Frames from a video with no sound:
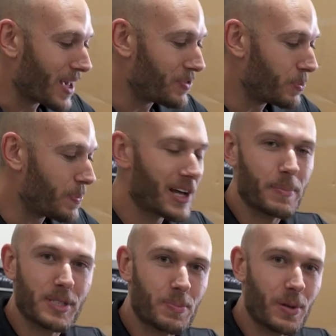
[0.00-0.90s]
if you pick
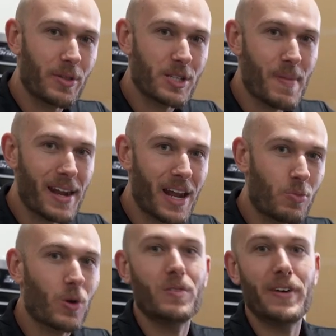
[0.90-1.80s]
up a splitter that's made out of
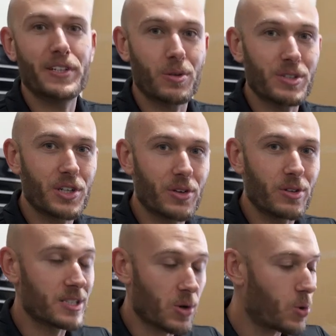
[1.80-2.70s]
more conventional materials,
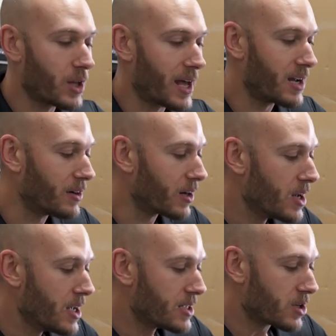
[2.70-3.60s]
it's just a whole lot heavier.
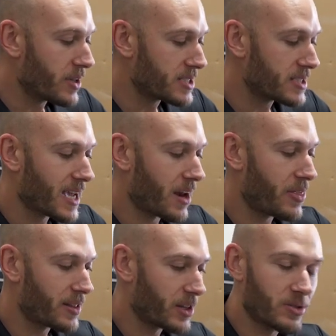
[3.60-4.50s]
So this is the kind of
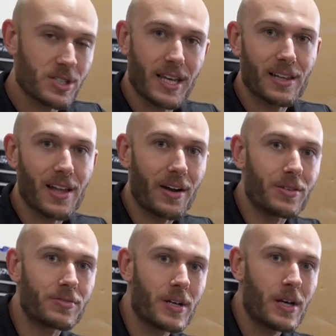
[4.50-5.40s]
thing that you'll see in a lot
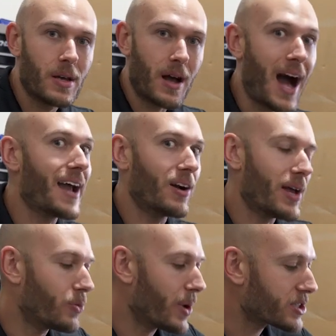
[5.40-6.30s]
of higher
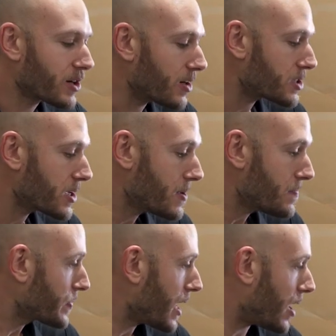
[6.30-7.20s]
end race cars.
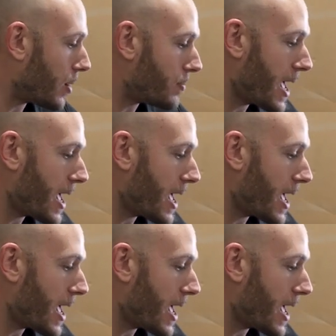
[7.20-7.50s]
Um,